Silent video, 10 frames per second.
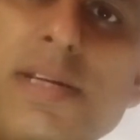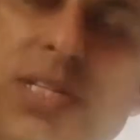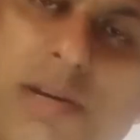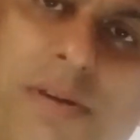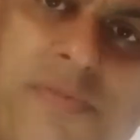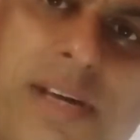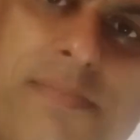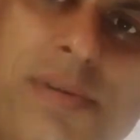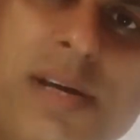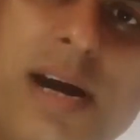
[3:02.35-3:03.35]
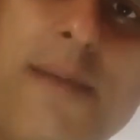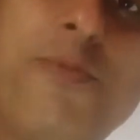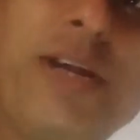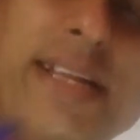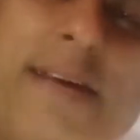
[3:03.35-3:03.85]
Some of them are
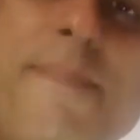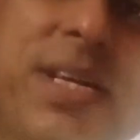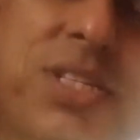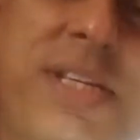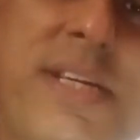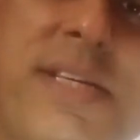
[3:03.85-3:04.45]
putting their best,